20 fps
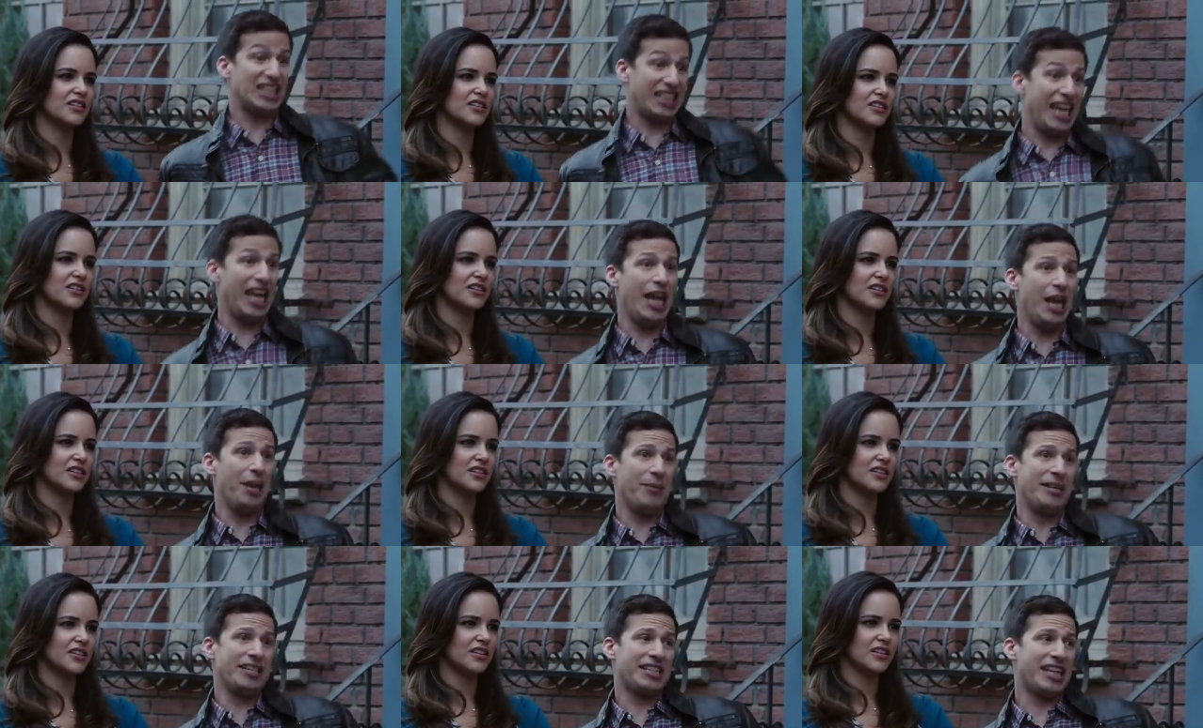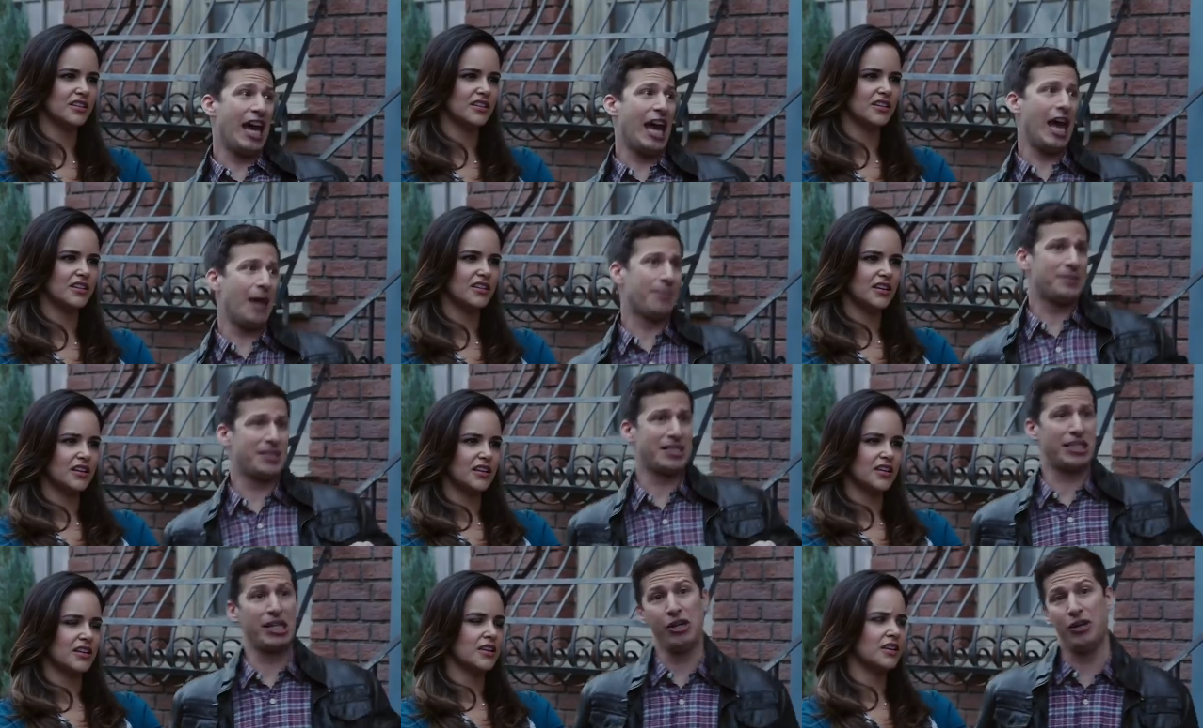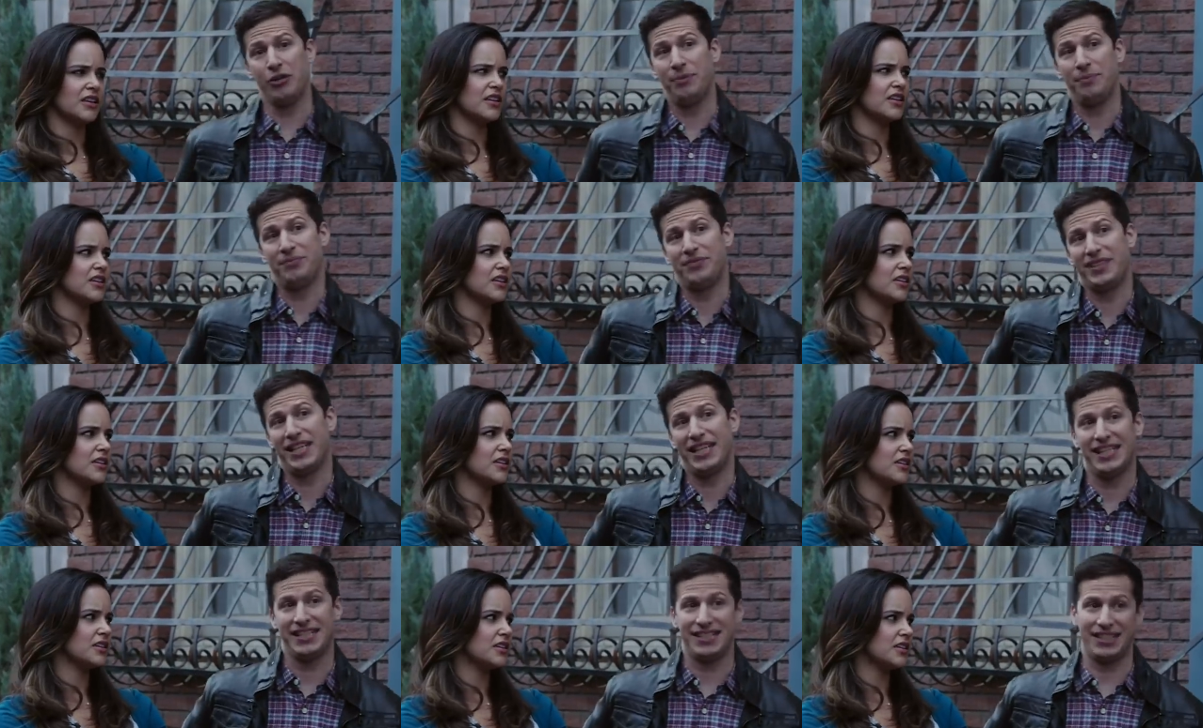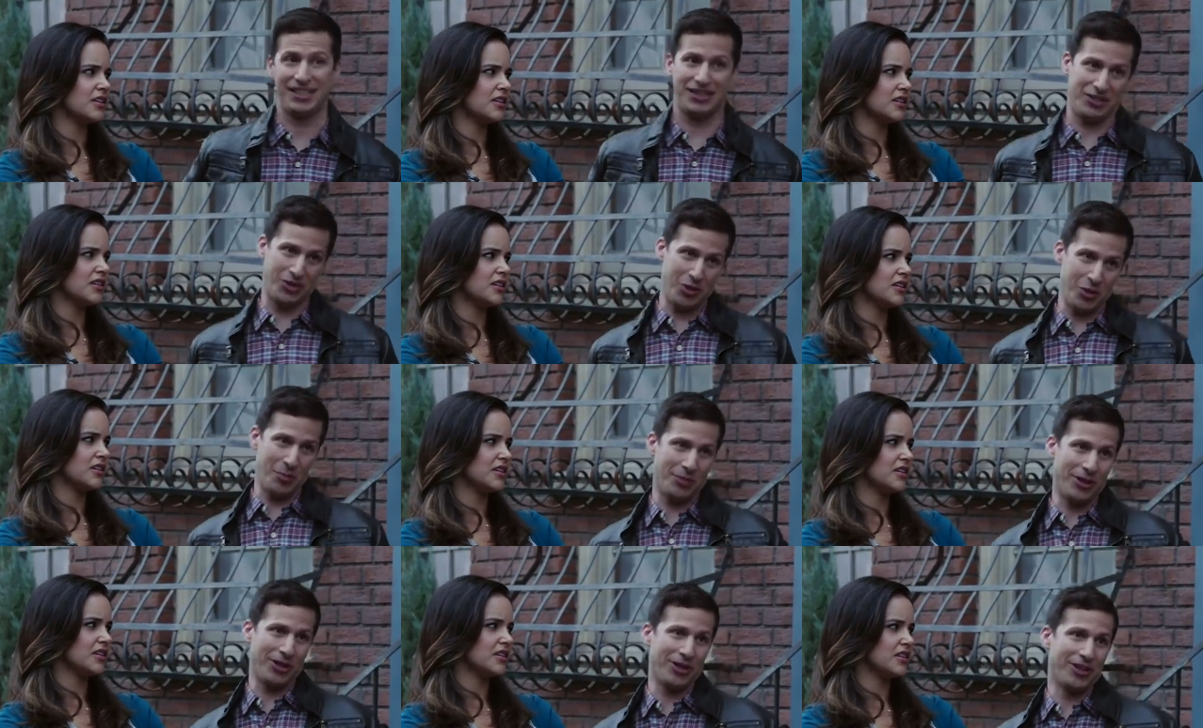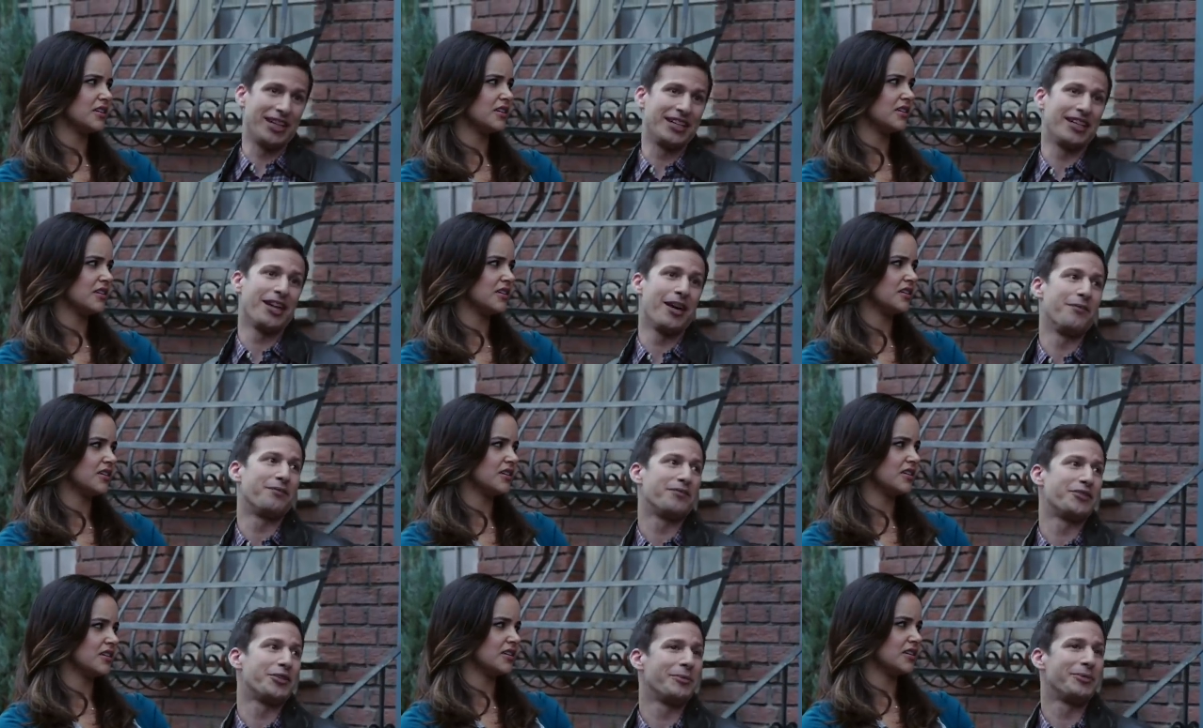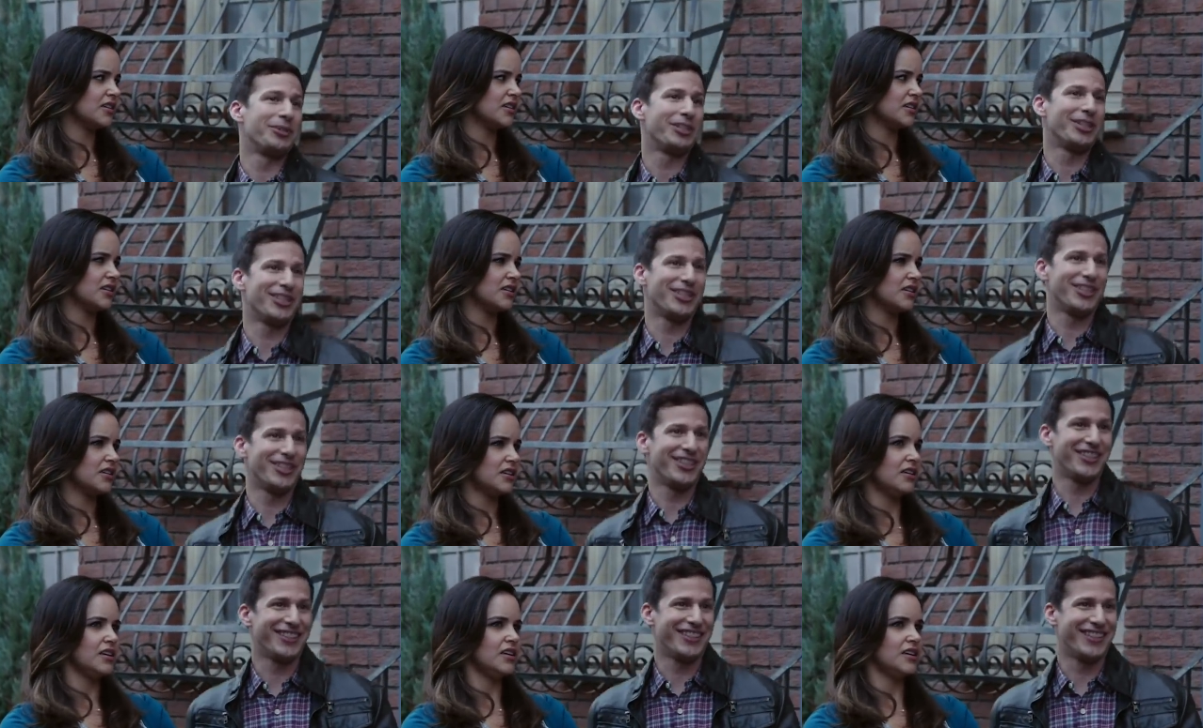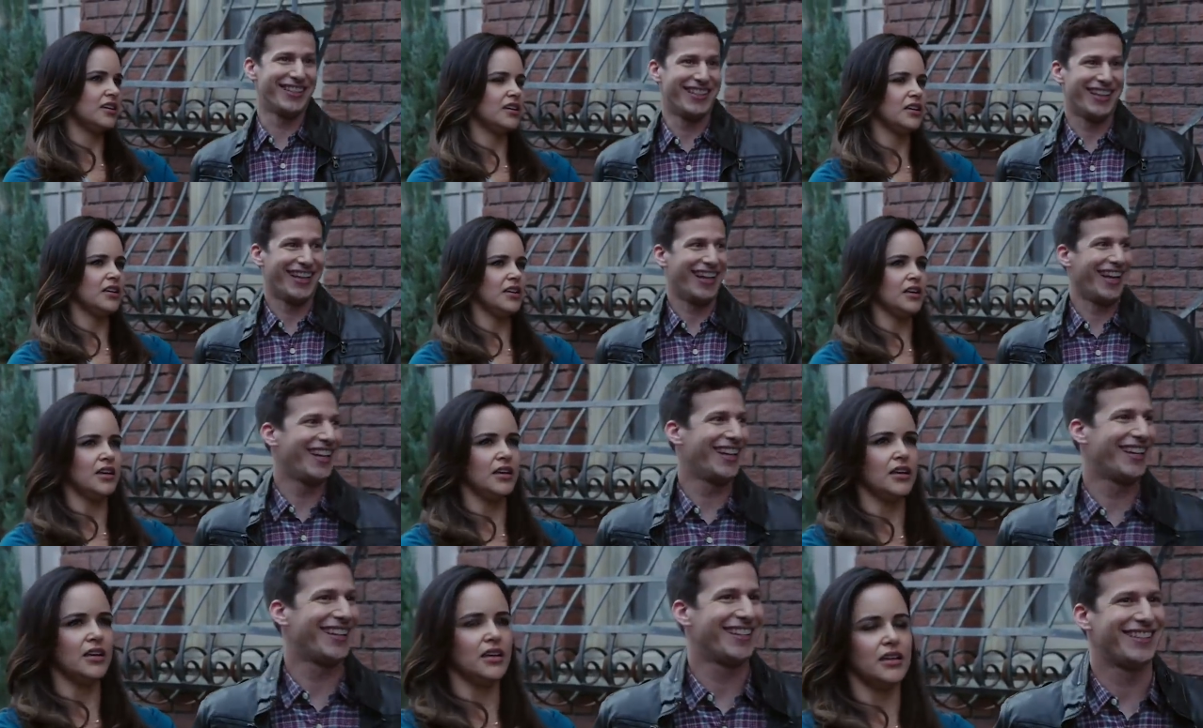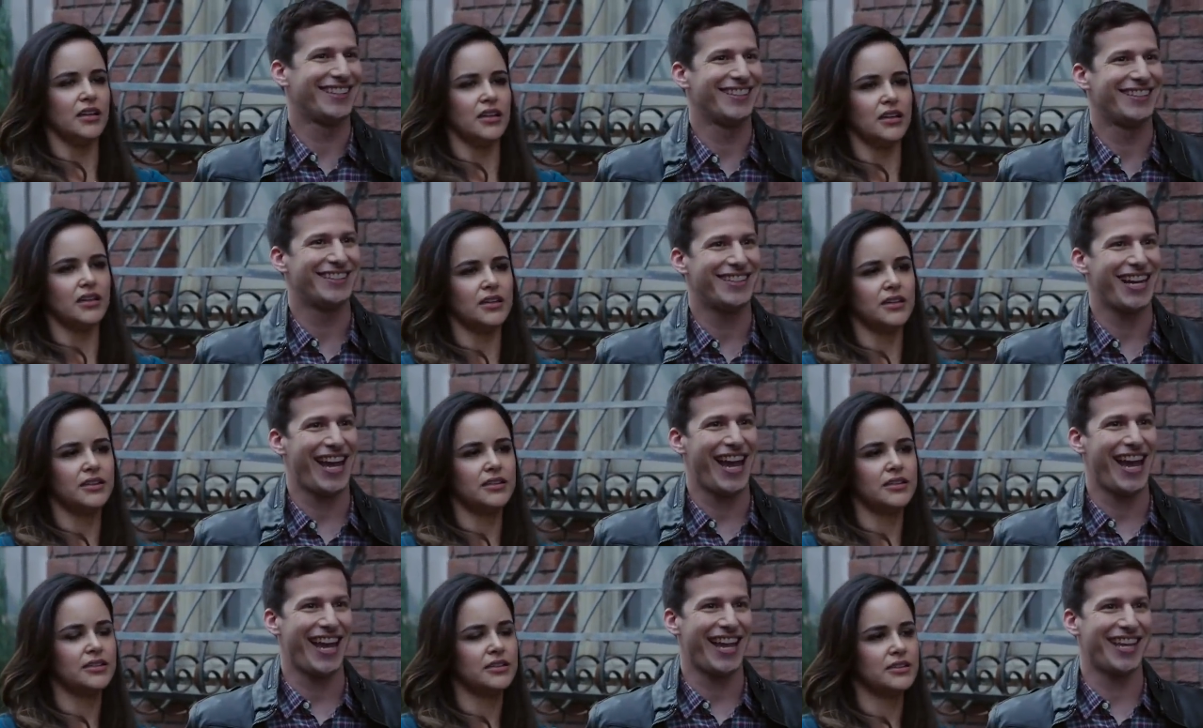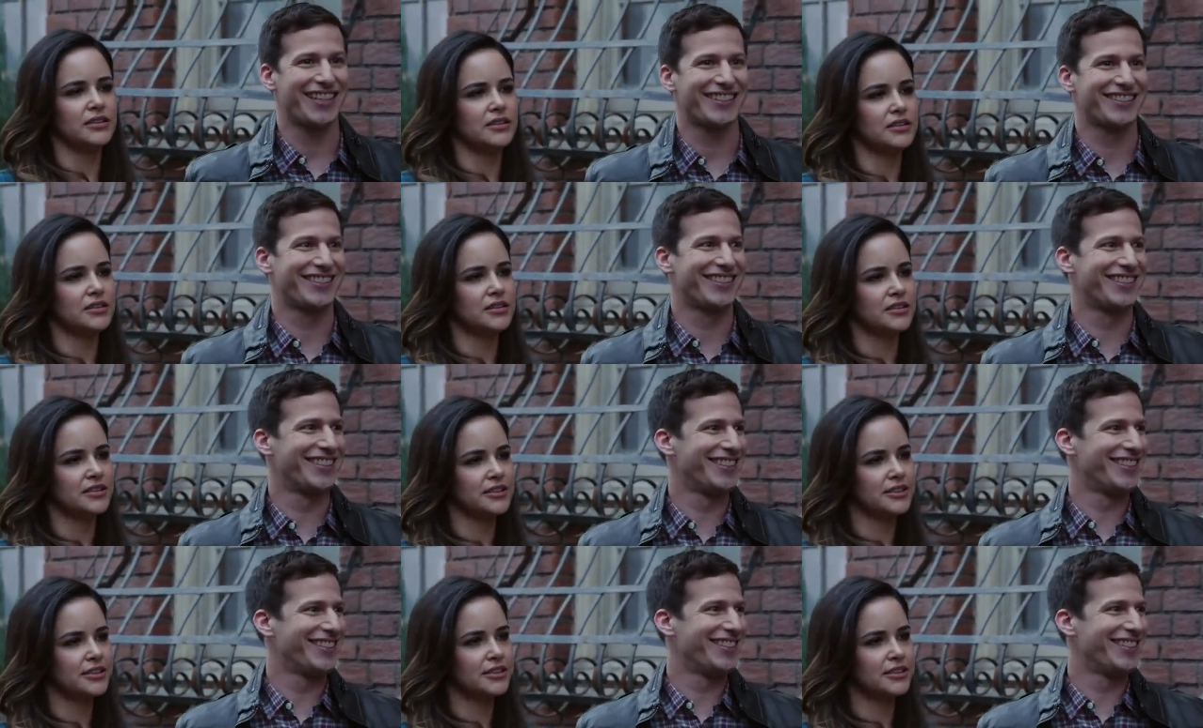Speaker 1: A skip, a scoop. This is super uncomfortable. Jazz.